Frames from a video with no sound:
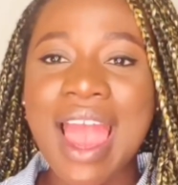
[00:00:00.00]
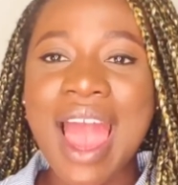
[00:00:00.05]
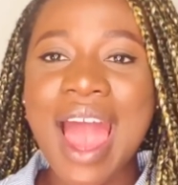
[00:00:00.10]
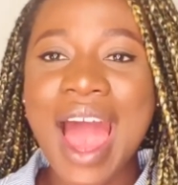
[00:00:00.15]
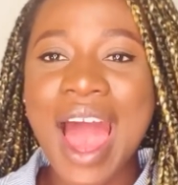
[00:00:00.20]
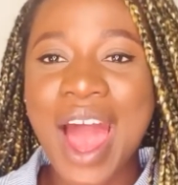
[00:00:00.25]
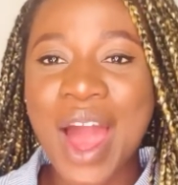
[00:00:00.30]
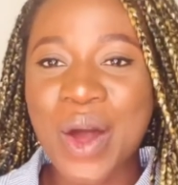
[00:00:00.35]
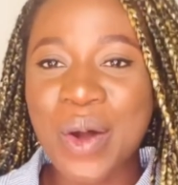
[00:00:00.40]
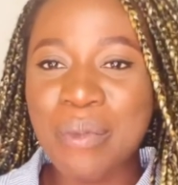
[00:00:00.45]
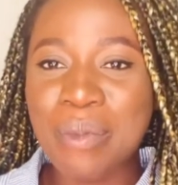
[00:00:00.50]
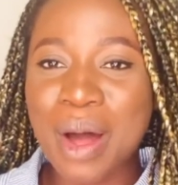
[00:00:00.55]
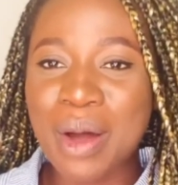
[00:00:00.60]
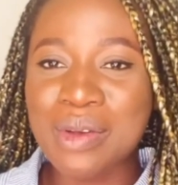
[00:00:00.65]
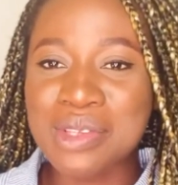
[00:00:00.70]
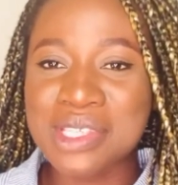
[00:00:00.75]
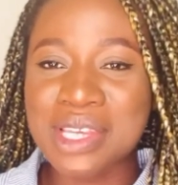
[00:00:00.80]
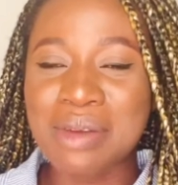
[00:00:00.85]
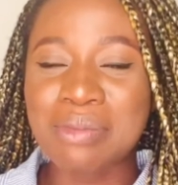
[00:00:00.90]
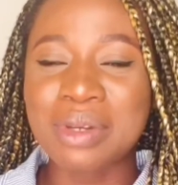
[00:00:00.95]
I hope I
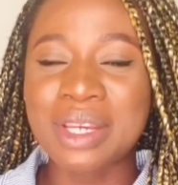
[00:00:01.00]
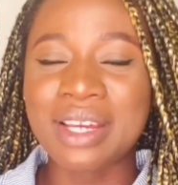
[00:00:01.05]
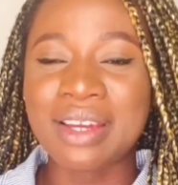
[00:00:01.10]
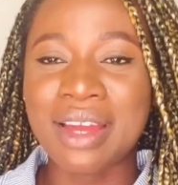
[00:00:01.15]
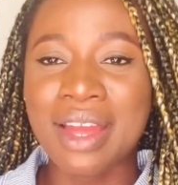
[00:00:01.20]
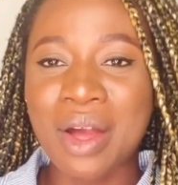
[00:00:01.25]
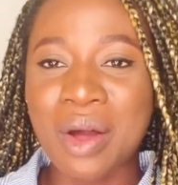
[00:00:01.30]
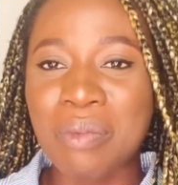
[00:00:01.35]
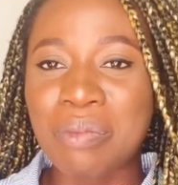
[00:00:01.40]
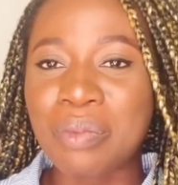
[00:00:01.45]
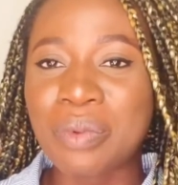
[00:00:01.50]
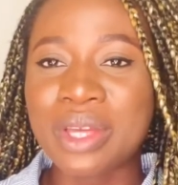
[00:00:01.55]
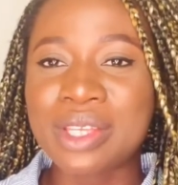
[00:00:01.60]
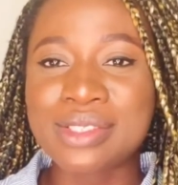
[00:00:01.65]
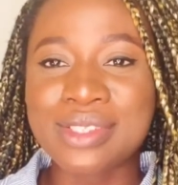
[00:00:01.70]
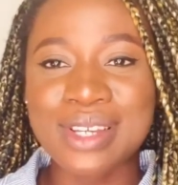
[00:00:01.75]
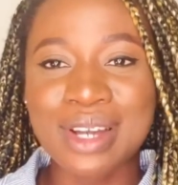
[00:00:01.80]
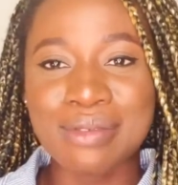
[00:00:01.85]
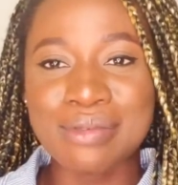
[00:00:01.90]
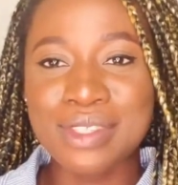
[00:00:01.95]
was able to help in
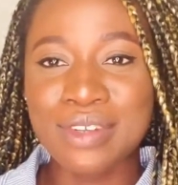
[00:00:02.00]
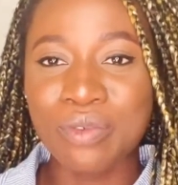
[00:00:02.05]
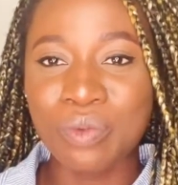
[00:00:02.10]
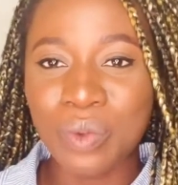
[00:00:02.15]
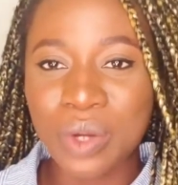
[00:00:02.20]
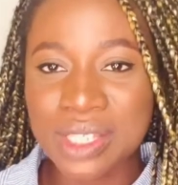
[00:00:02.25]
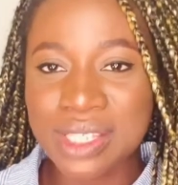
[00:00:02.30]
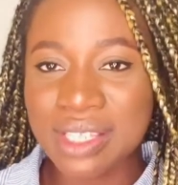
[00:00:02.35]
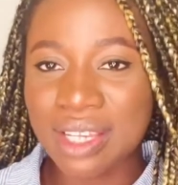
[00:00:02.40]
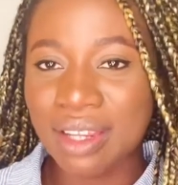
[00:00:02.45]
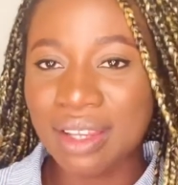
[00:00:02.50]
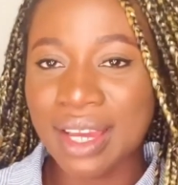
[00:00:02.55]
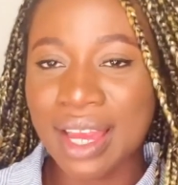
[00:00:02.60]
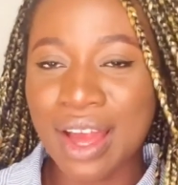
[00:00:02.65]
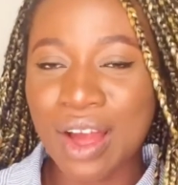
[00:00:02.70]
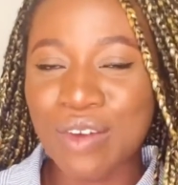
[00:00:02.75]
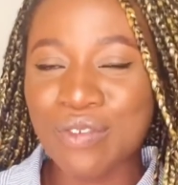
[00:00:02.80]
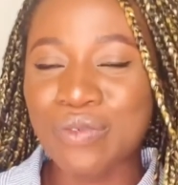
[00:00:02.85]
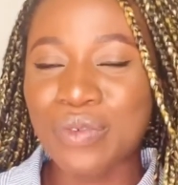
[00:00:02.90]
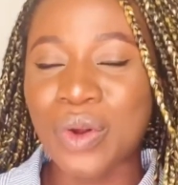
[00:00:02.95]
terms of what to look
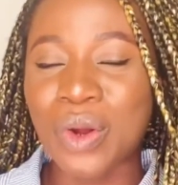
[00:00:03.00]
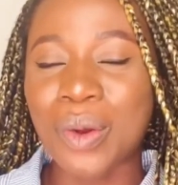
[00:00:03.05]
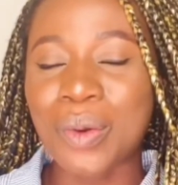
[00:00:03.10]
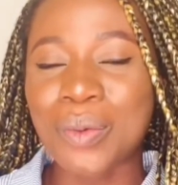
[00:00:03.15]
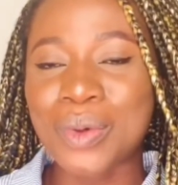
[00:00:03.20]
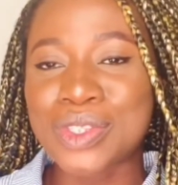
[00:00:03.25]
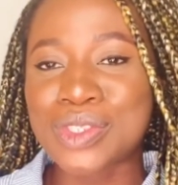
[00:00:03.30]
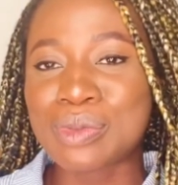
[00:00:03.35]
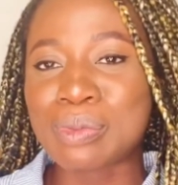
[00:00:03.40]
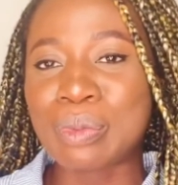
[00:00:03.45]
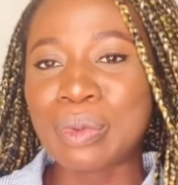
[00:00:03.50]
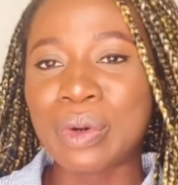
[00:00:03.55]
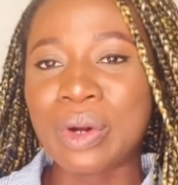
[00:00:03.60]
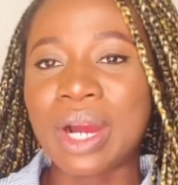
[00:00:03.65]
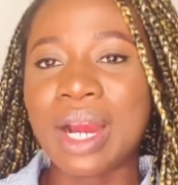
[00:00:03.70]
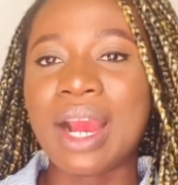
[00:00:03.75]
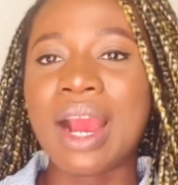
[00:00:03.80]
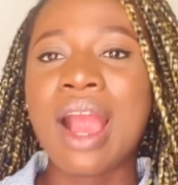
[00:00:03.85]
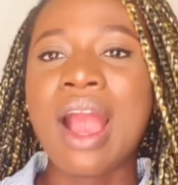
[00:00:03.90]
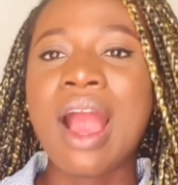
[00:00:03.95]
out for. Once more,